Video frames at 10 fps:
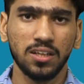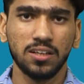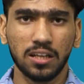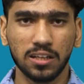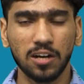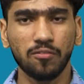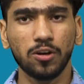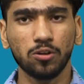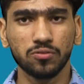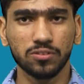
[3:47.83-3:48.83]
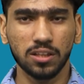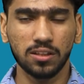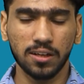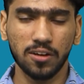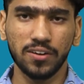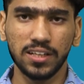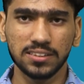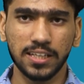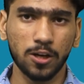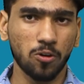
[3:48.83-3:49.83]
The third one is
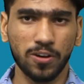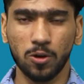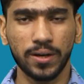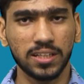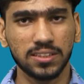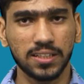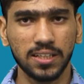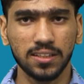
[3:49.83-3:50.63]
gain of aromaticity.